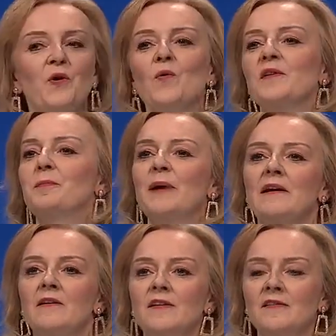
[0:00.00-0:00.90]
always
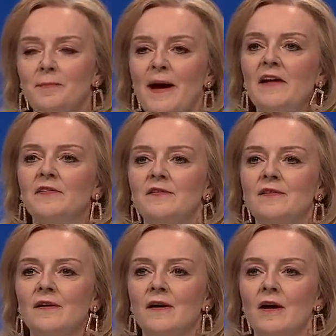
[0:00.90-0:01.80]
been at its best
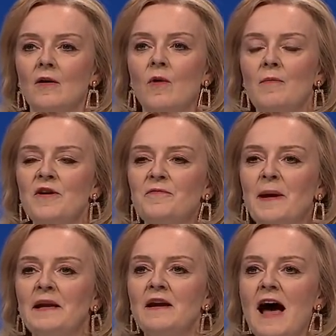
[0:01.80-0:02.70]
when we've
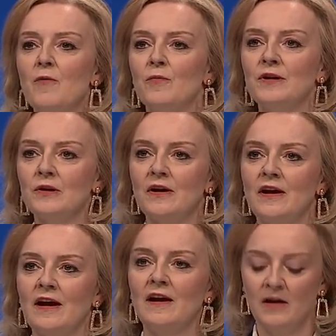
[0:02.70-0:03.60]
been an
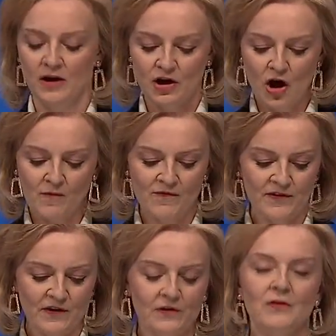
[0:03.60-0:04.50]
outward-looking,
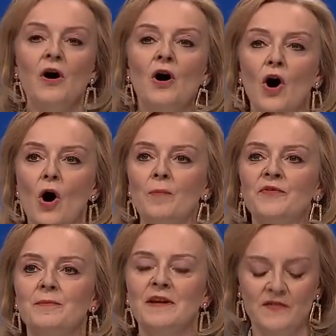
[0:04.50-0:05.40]
confident,
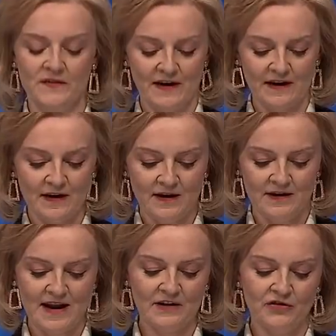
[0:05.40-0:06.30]
optimistic
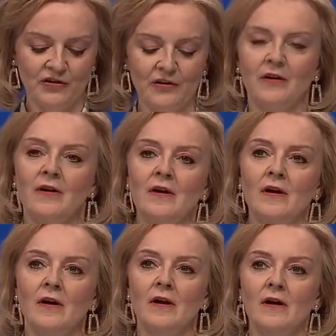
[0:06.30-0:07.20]
nation,
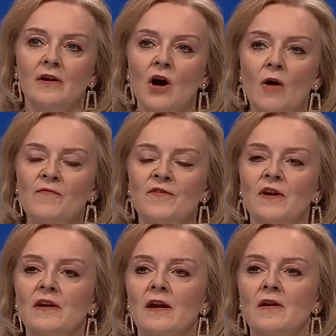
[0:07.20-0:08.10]

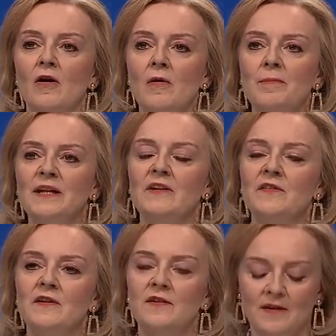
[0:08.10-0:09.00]
confident in our
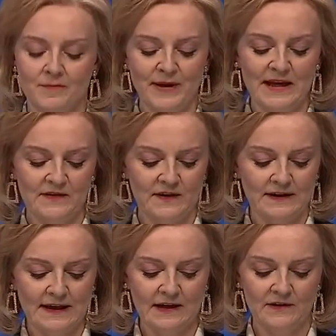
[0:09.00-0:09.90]
ability to compete
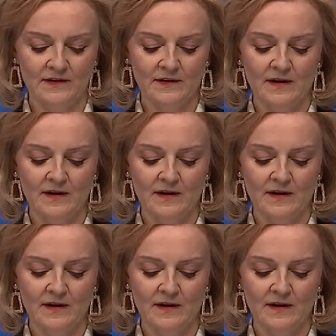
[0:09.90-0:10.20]
and lead.